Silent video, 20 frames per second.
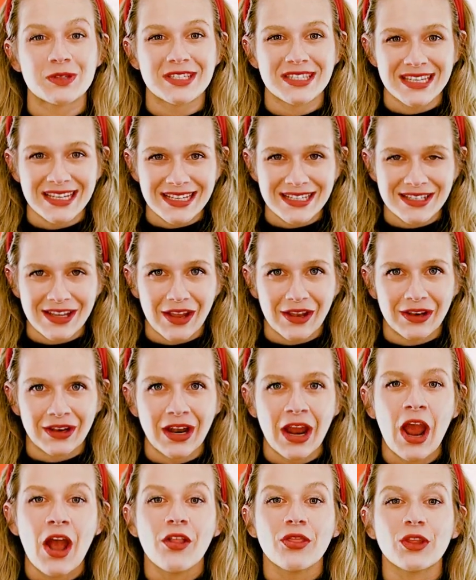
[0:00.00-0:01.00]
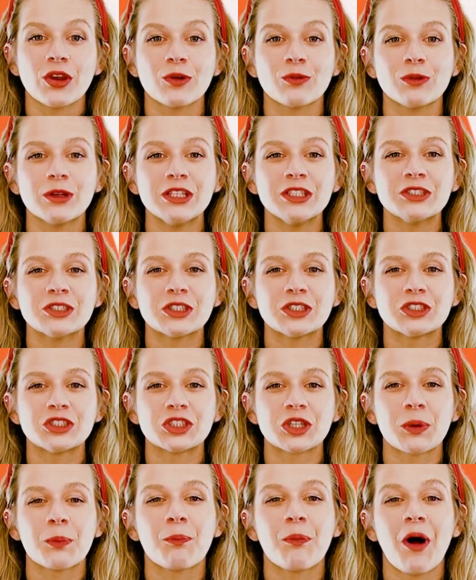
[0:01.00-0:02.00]
season, their
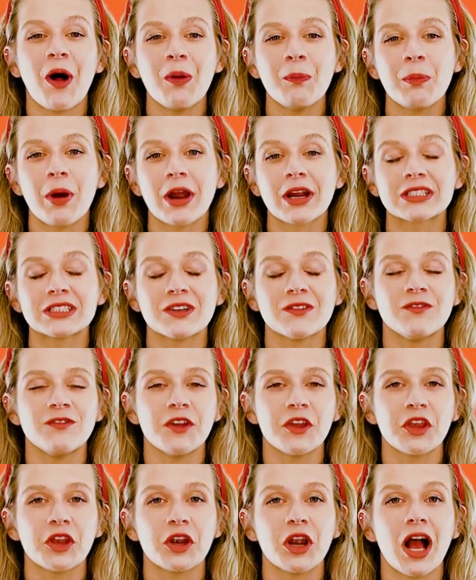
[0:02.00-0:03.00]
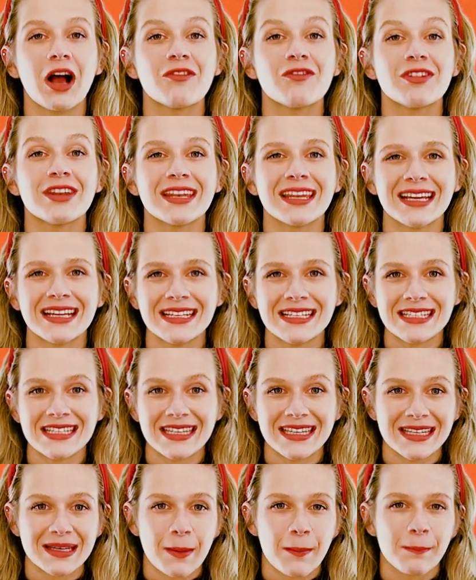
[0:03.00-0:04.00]
researcher ballparked a figure of
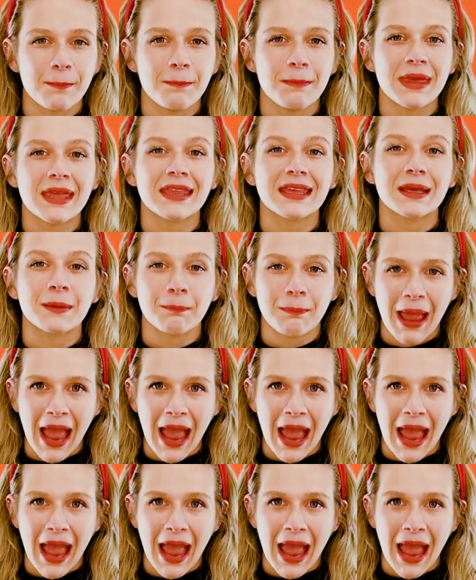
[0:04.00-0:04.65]
19 million